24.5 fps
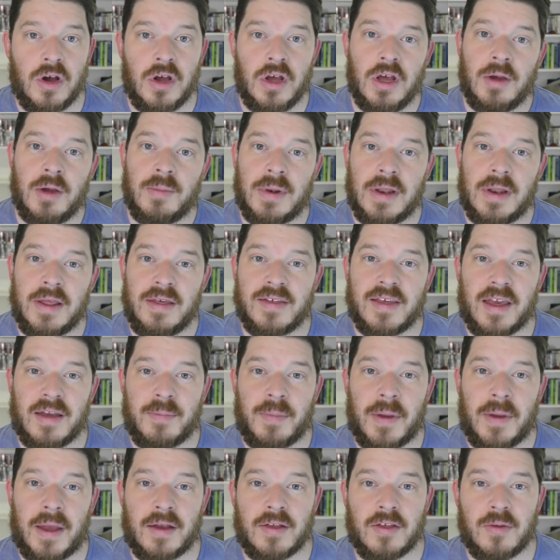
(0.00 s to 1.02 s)
please get
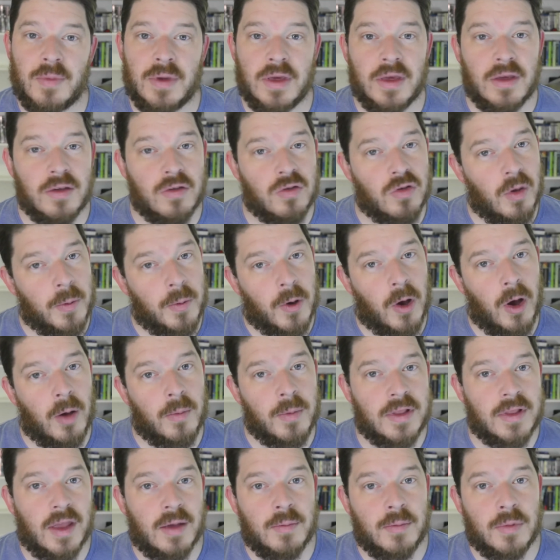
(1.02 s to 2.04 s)
back to me, drop a comment
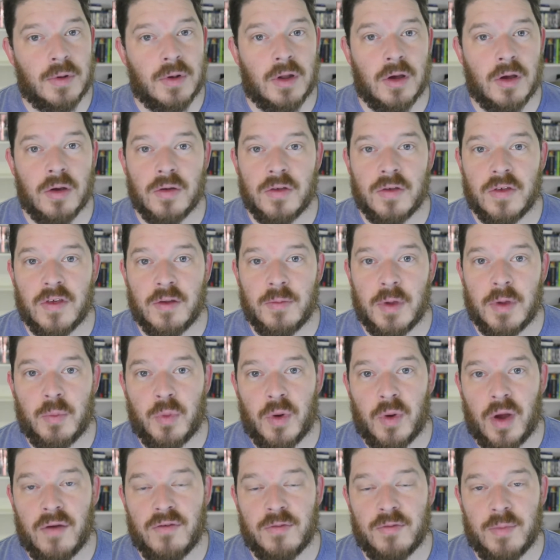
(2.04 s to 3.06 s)
down below, send me a
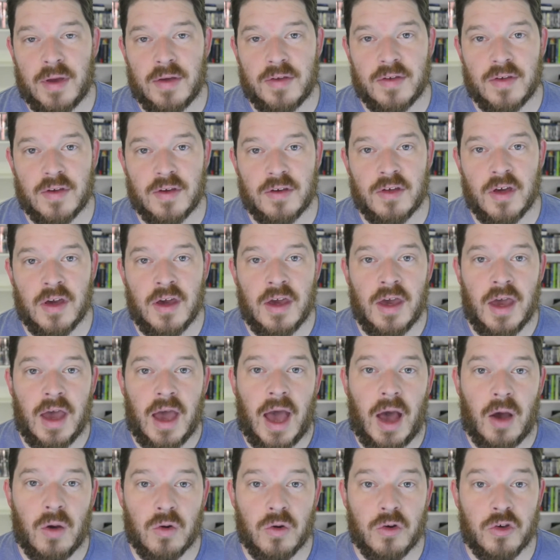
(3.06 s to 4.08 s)
private message.
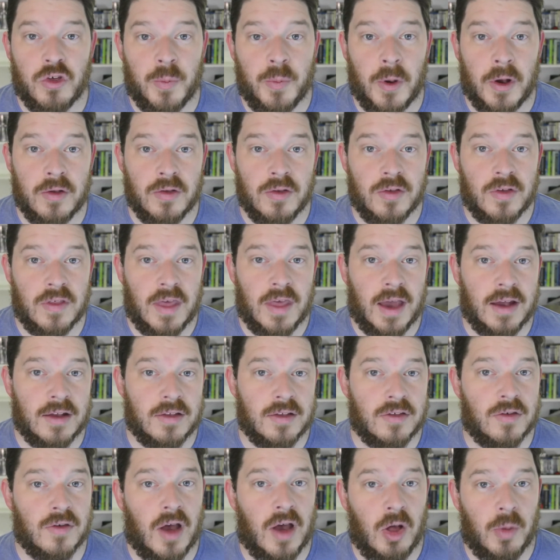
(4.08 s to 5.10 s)
I'll respond to that
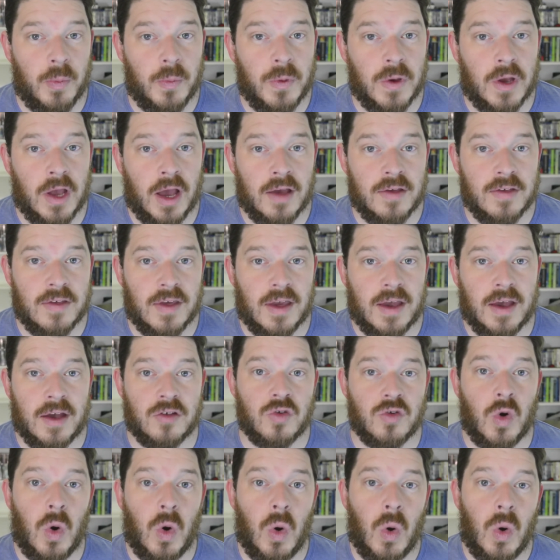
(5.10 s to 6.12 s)
to help you guys out,
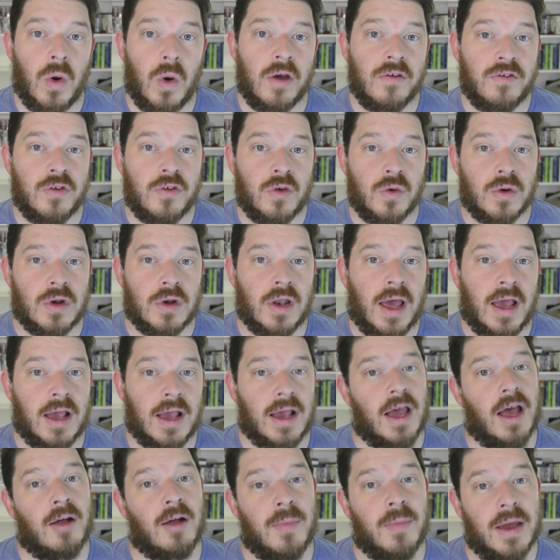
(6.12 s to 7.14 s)
or if you would like,
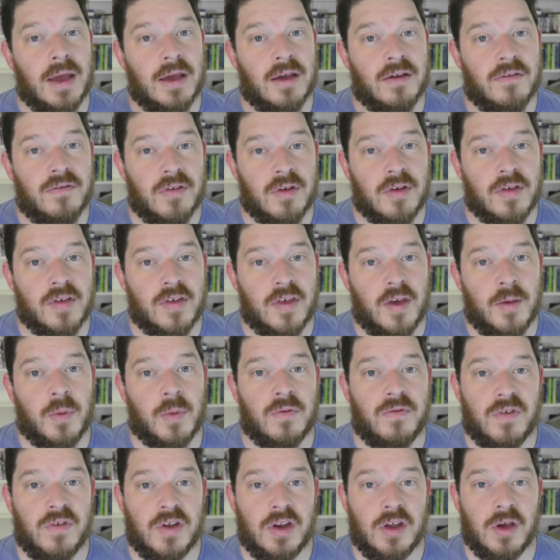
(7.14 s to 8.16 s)
I'll make a separate
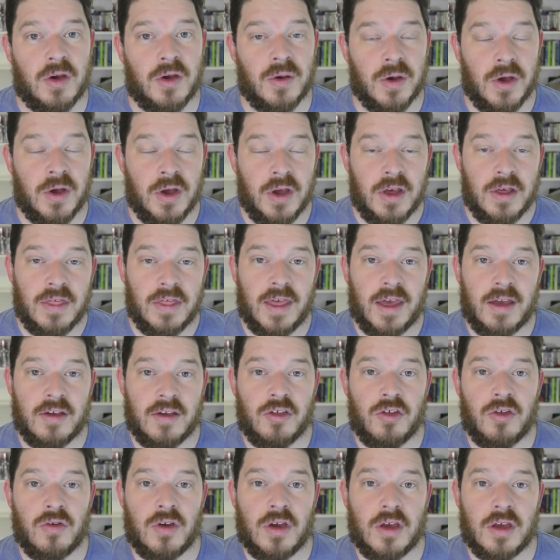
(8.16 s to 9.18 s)
video that
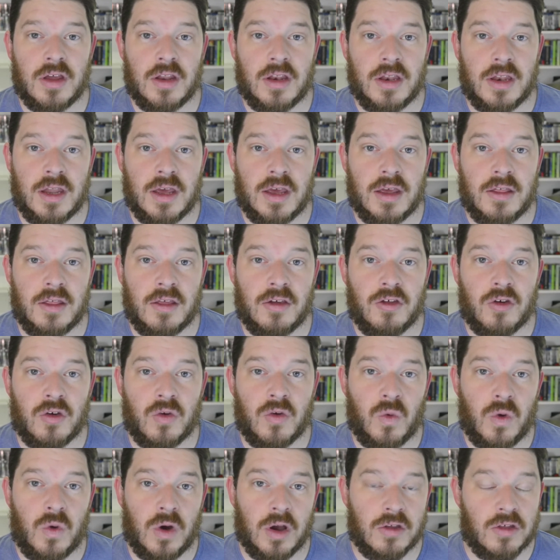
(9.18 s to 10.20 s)
you can
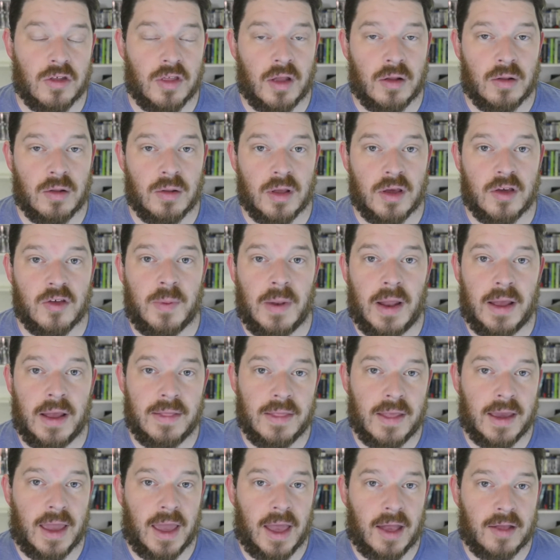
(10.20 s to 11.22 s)
watch that will explain
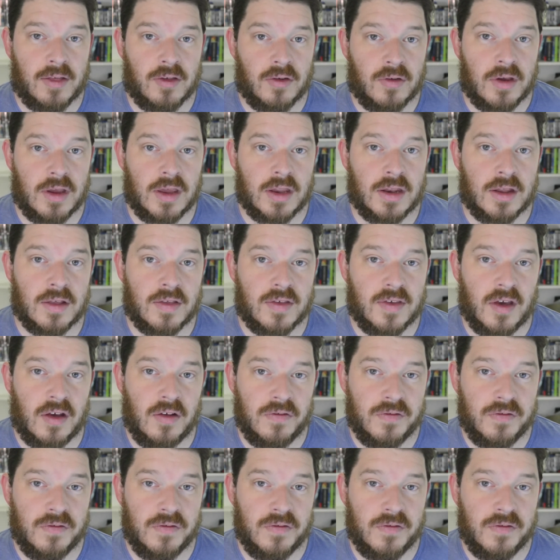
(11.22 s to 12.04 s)
that category in itself.